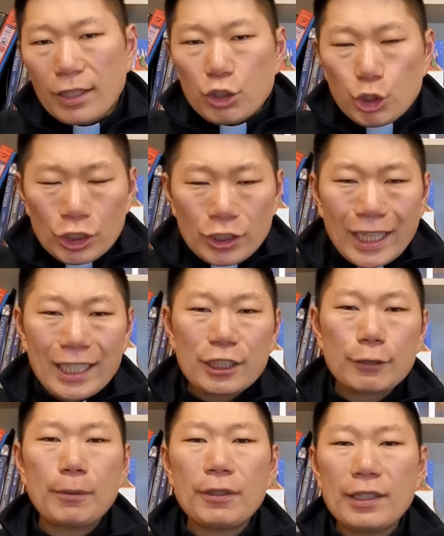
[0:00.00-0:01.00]
just that
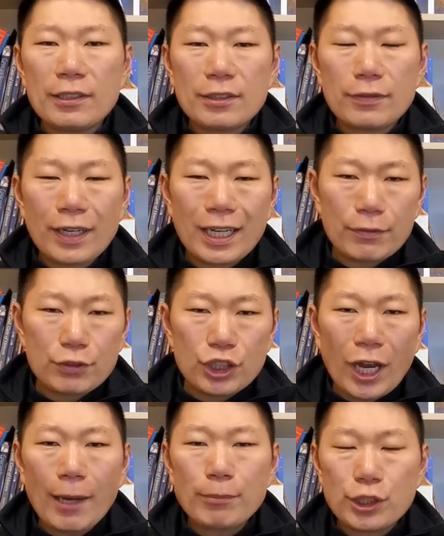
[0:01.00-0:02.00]
experience of kind of
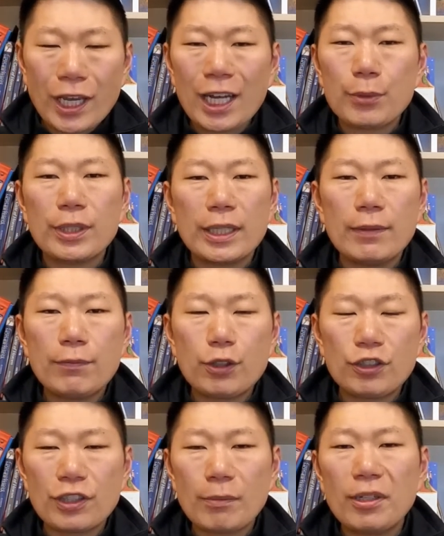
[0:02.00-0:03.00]
job shadowing him for
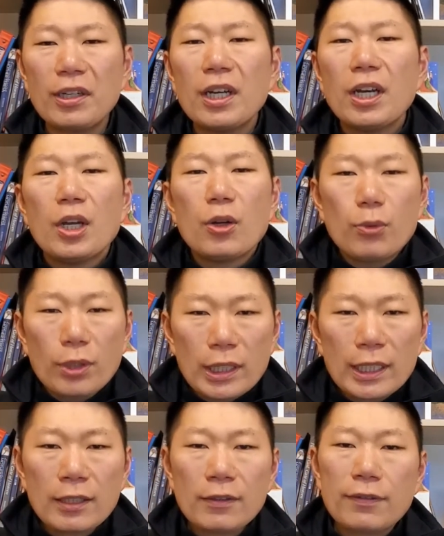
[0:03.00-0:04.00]
a summer
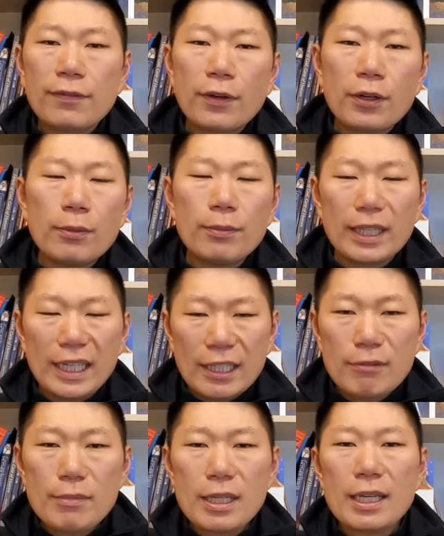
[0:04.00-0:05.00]
really confirmed
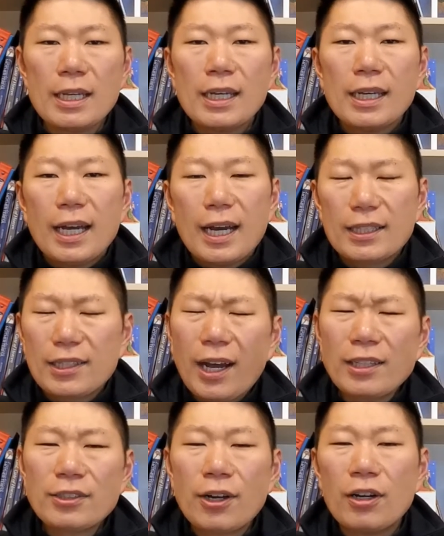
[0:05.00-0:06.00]
in me
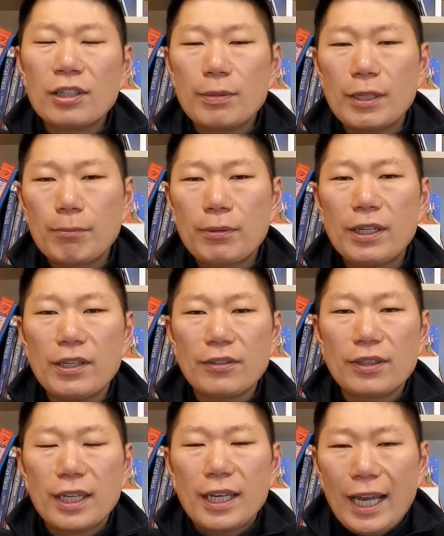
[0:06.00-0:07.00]
God's call to be a priest.
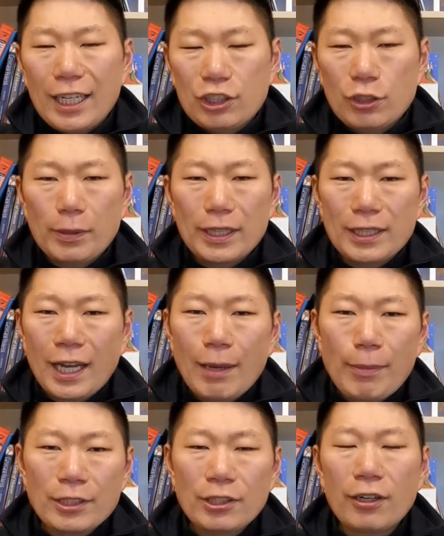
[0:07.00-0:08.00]
And so by the
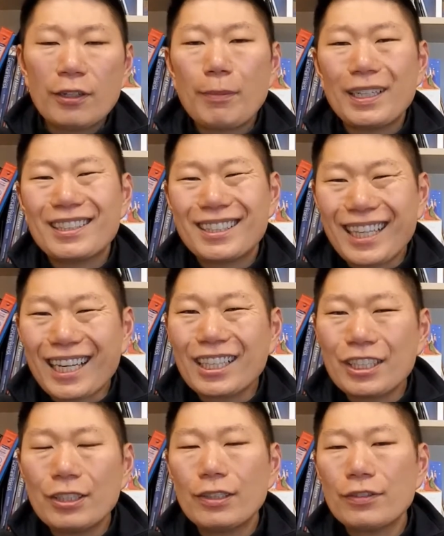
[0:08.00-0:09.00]
time I started my
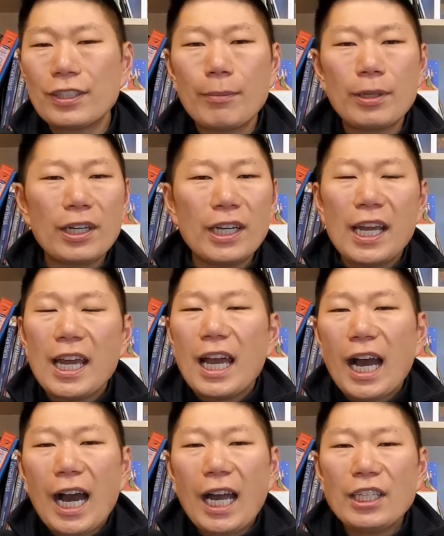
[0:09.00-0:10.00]
second year of seminary,
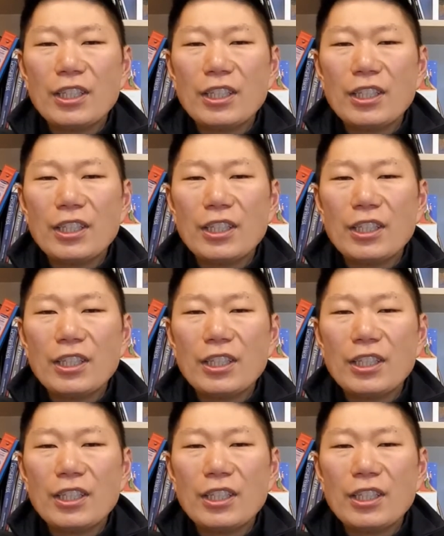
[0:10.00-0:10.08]
I